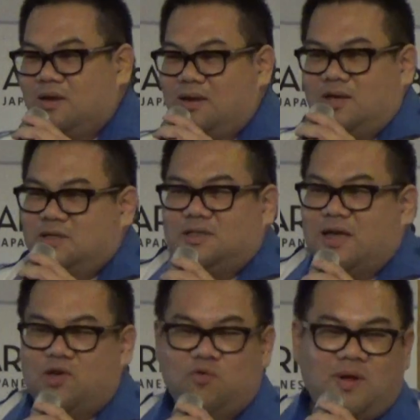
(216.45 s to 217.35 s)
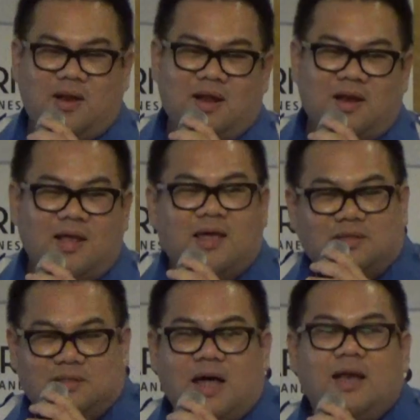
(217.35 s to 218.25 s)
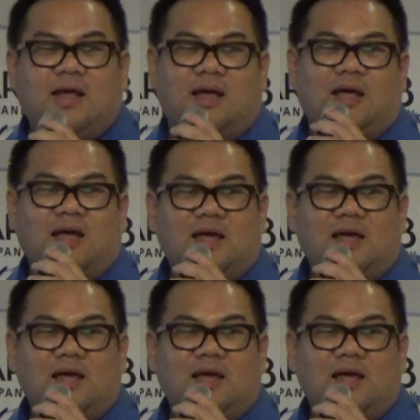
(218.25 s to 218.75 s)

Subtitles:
they are just like human. They can study.